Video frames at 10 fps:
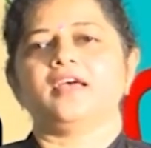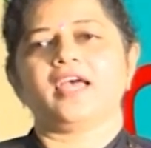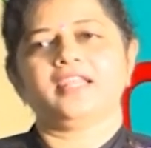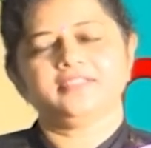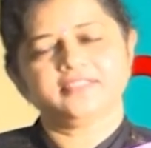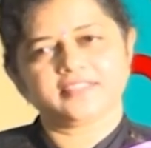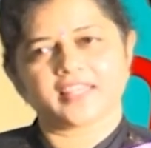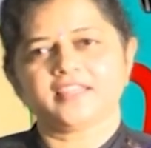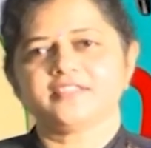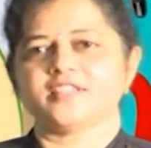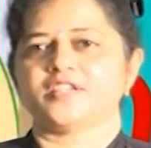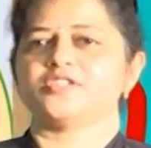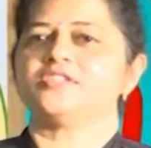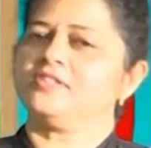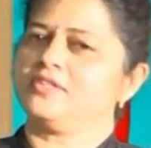And in the second
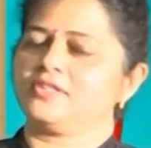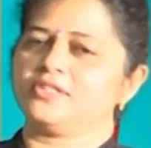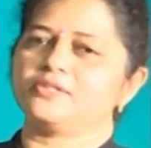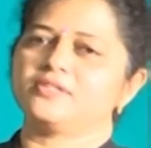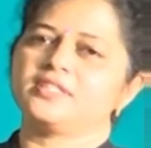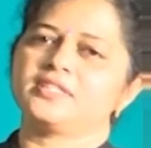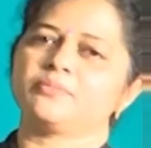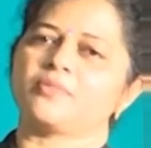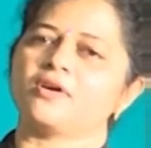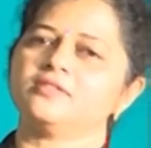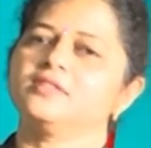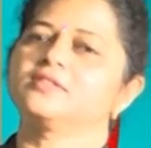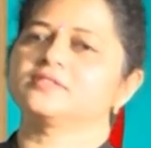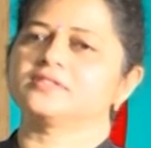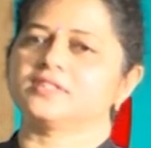session, you will learn about
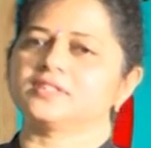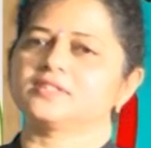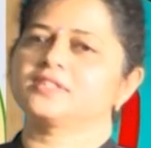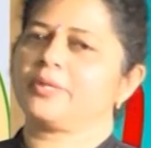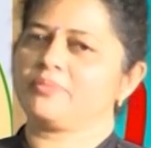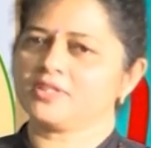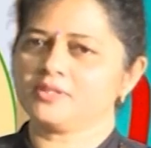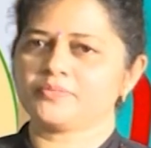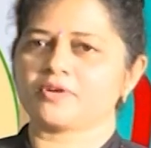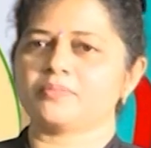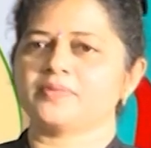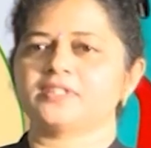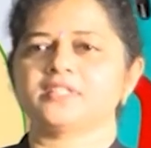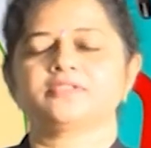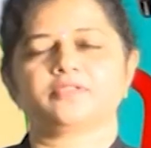the chemical
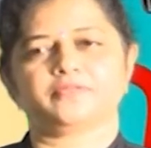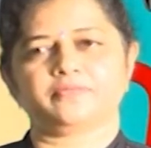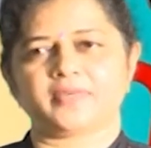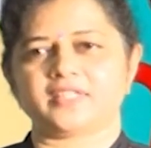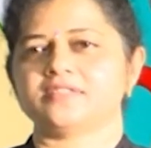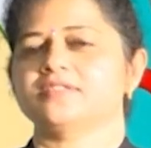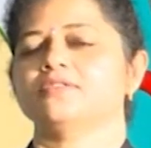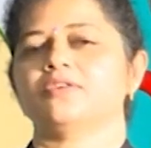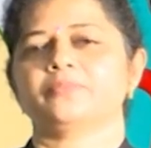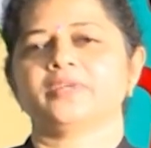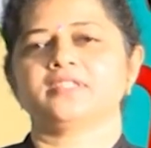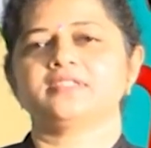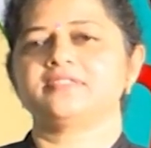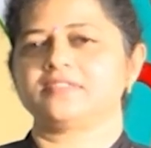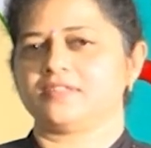properties of metals and
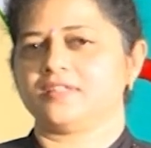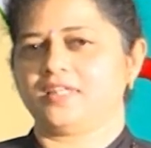non-metals.